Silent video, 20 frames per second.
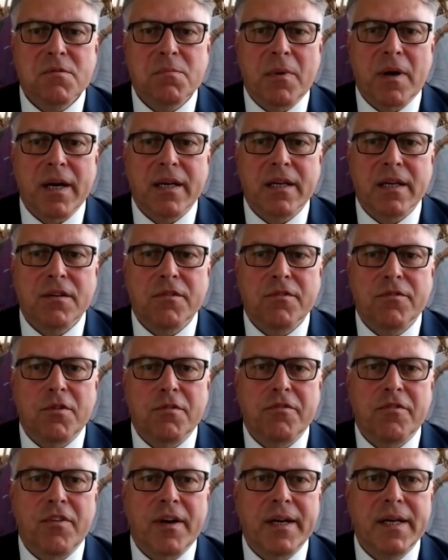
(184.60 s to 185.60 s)
market for
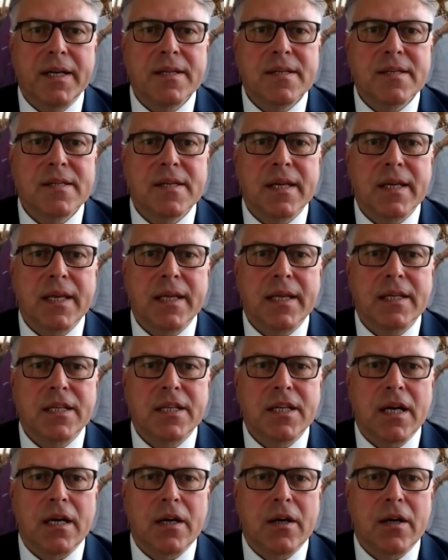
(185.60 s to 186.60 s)
financing
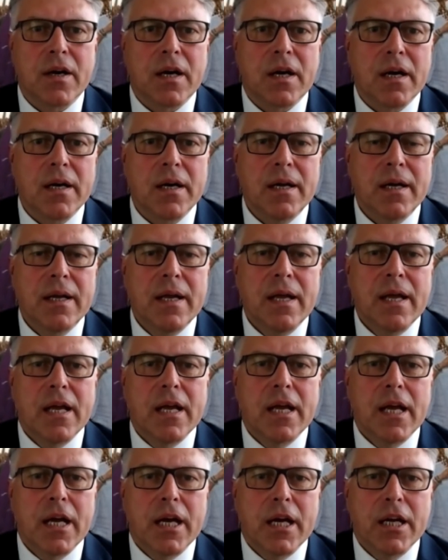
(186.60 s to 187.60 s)
the ERR,
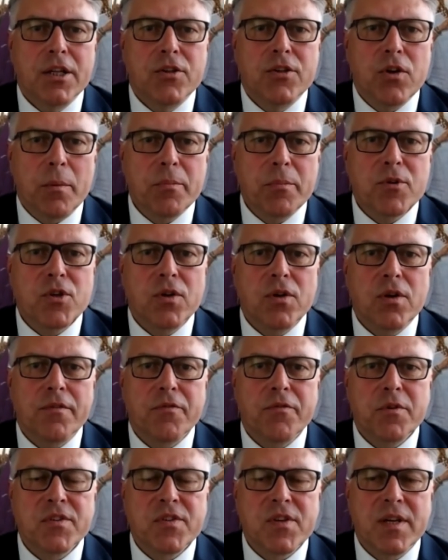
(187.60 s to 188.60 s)
adoption
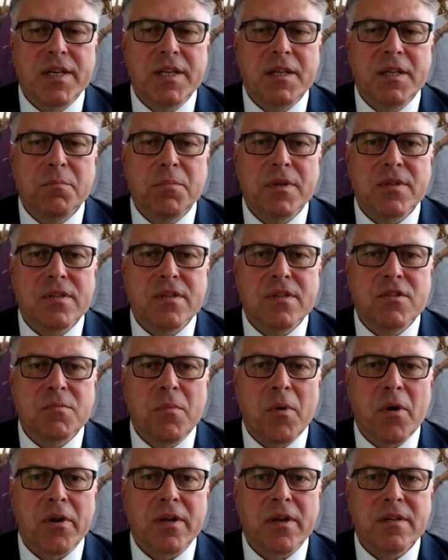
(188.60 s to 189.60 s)
of resilient business
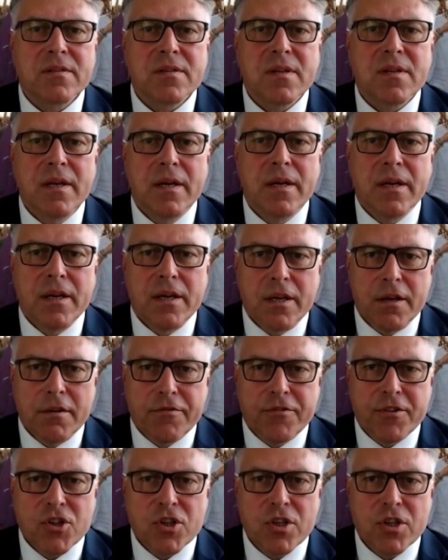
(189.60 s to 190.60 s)
models,
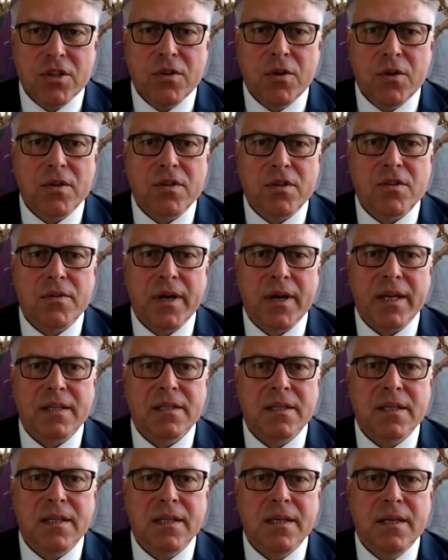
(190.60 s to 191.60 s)
efficient
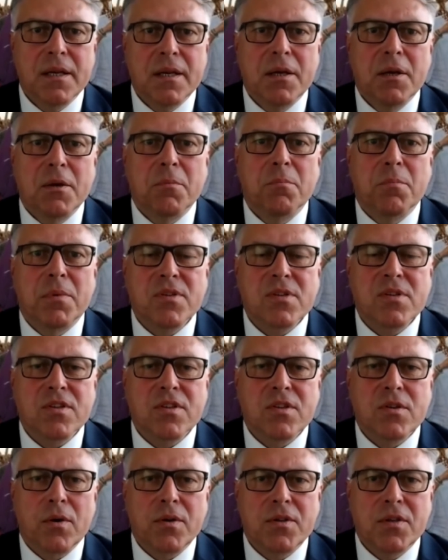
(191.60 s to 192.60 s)
contracting, business
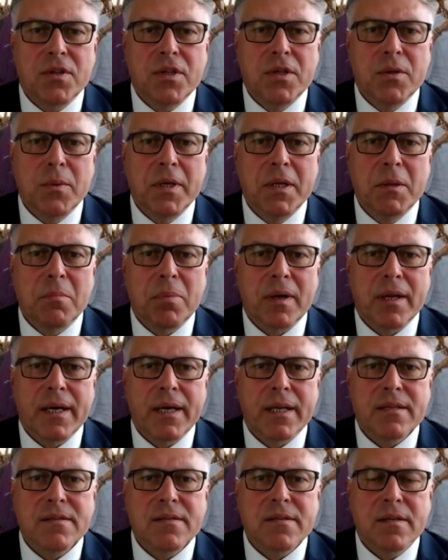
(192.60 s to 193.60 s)
continuity
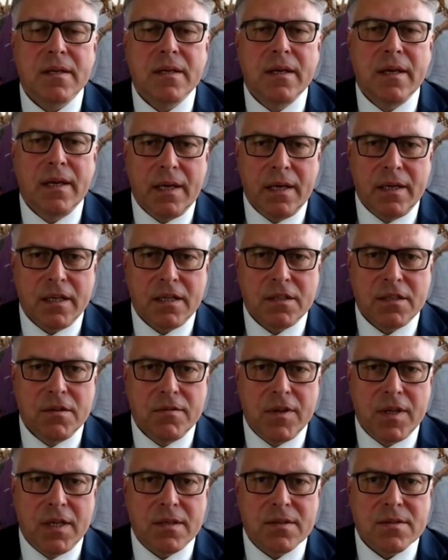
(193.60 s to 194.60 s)
plans, and
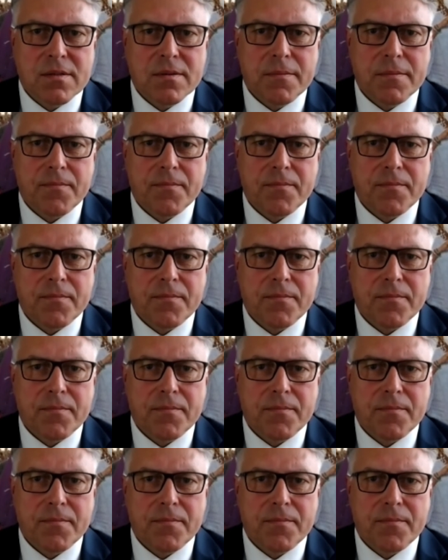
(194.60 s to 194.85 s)
activities.